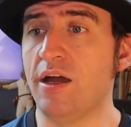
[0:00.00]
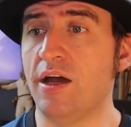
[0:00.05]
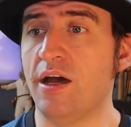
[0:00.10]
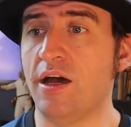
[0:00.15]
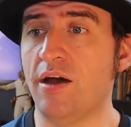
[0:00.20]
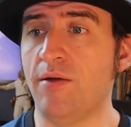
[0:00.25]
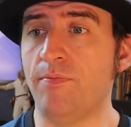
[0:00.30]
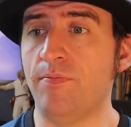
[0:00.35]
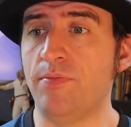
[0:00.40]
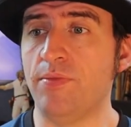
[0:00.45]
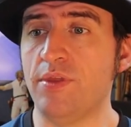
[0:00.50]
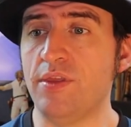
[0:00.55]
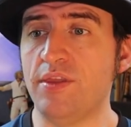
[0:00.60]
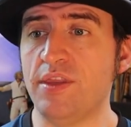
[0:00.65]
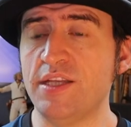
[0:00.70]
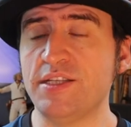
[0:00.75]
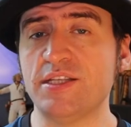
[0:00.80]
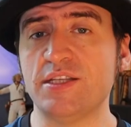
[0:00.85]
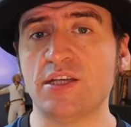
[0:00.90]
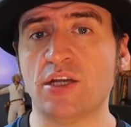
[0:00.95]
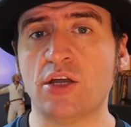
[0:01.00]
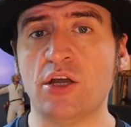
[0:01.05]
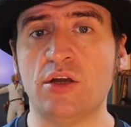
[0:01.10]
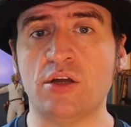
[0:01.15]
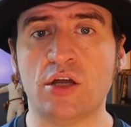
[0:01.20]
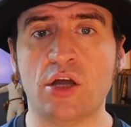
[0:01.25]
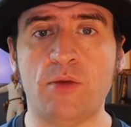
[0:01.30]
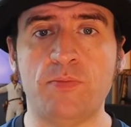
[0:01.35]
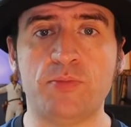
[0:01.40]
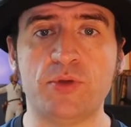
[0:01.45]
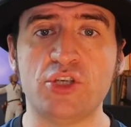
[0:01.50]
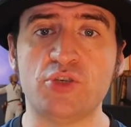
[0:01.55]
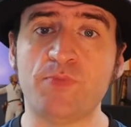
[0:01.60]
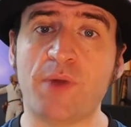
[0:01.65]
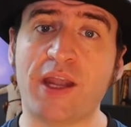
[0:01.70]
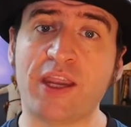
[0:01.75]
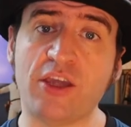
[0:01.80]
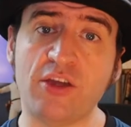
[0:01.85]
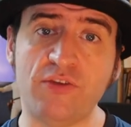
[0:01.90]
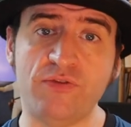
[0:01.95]
This is accomplished
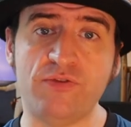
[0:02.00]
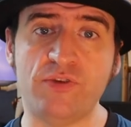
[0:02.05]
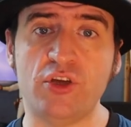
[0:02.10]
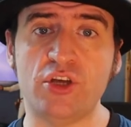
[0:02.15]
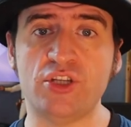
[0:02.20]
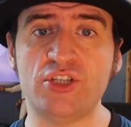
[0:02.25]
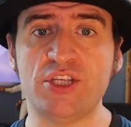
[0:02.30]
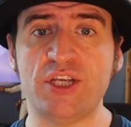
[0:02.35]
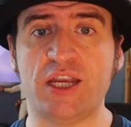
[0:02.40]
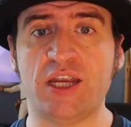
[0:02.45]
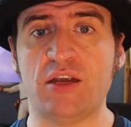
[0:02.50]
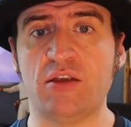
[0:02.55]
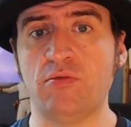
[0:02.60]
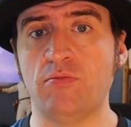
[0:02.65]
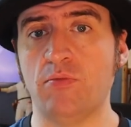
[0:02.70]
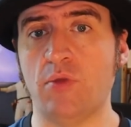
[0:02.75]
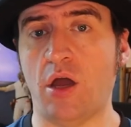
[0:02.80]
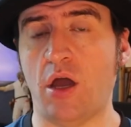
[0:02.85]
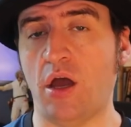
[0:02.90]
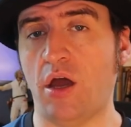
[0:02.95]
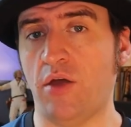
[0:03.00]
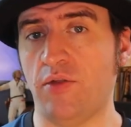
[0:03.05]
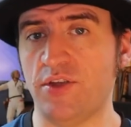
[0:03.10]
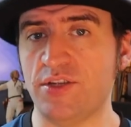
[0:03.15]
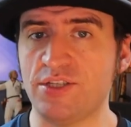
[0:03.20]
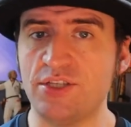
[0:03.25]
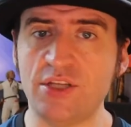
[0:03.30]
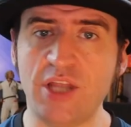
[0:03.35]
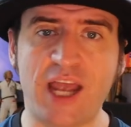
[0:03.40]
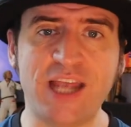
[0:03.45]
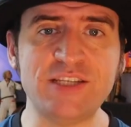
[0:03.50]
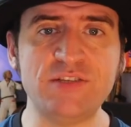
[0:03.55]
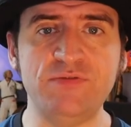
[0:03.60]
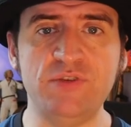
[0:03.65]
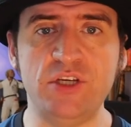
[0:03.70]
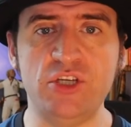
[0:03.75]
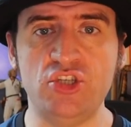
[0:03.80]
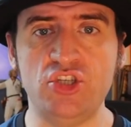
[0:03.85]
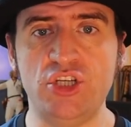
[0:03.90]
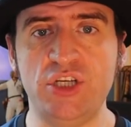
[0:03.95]
by converting this
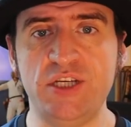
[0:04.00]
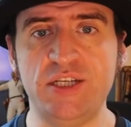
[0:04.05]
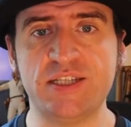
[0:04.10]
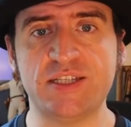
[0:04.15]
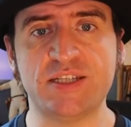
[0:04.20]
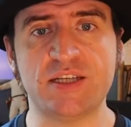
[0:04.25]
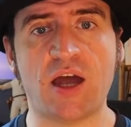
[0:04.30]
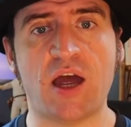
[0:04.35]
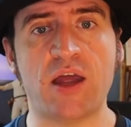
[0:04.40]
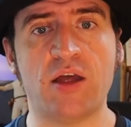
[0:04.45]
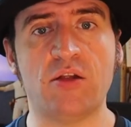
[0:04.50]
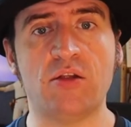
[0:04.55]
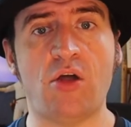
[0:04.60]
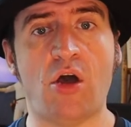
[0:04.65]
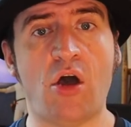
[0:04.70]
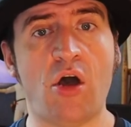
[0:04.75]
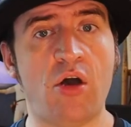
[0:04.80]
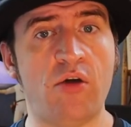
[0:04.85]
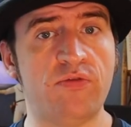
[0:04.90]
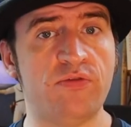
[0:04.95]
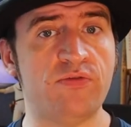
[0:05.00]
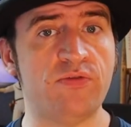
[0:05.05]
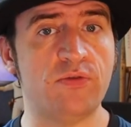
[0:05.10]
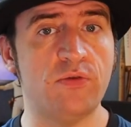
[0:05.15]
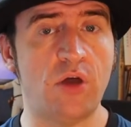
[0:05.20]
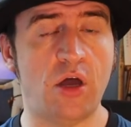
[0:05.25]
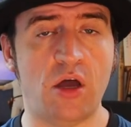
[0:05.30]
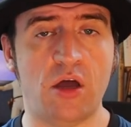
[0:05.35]
SVG style of